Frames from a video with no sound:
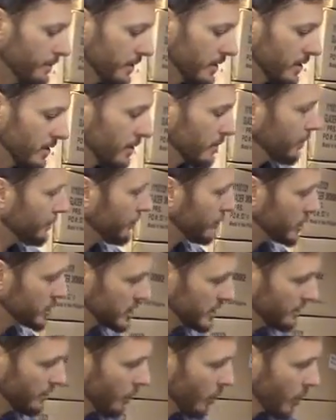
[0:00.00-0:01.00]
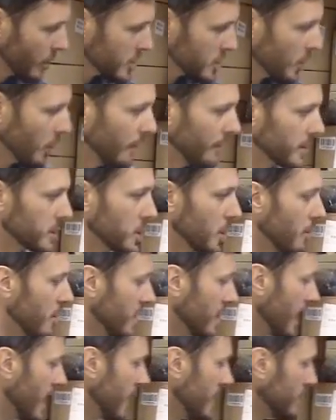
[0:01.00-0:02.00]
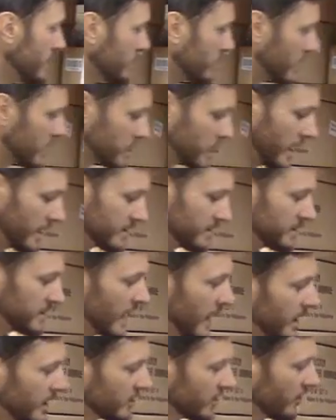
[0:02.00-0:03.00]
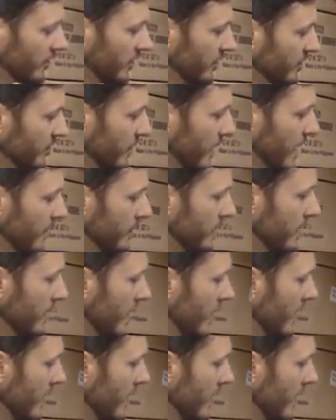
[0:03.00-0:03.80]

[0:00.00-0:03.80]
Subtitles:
you're pushing more toward the turning end. You want to try some telly turns maybe.